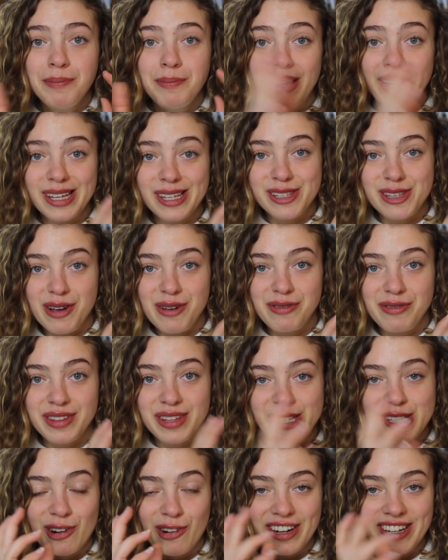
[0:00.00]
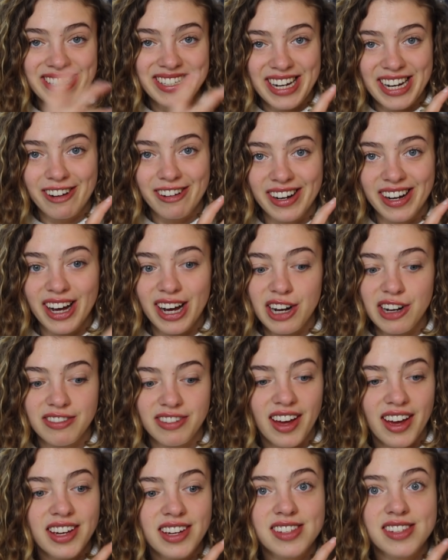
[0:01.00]
based off of this criteria of
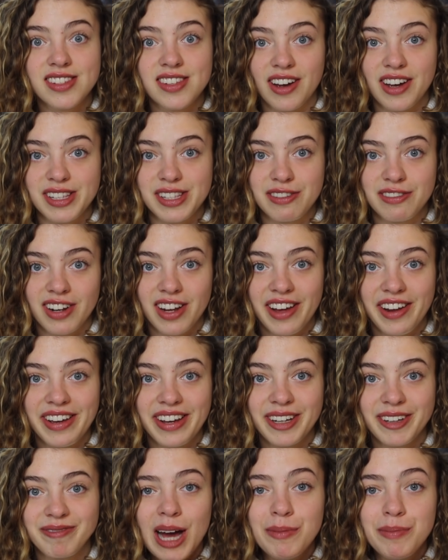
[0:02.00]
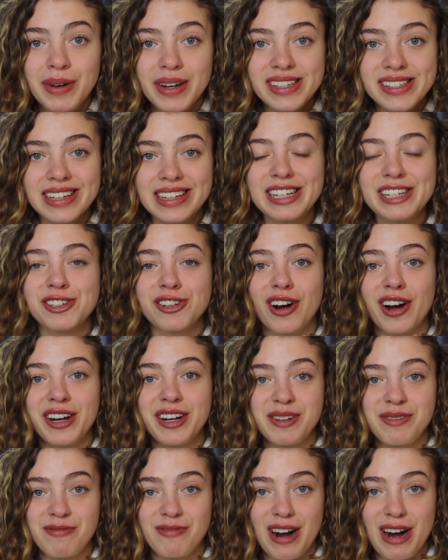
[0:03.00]
like science of learning. And basically try
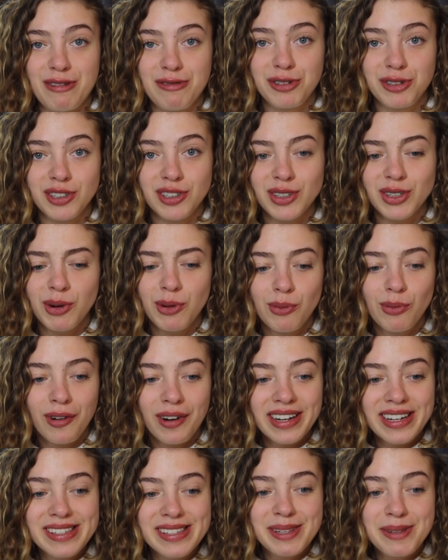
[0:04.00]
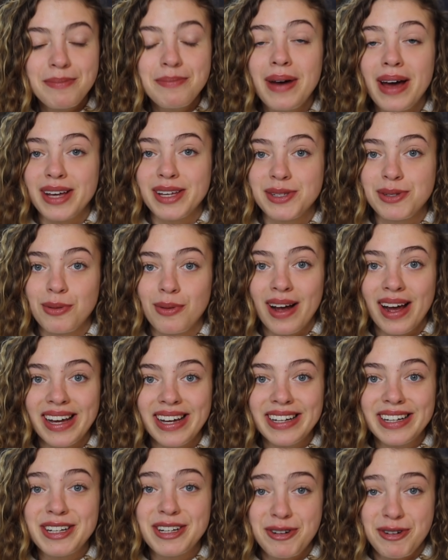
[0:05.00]
and unravel what is the best
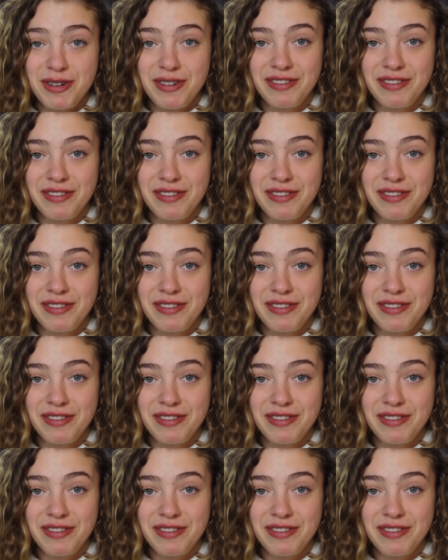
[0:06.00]
way to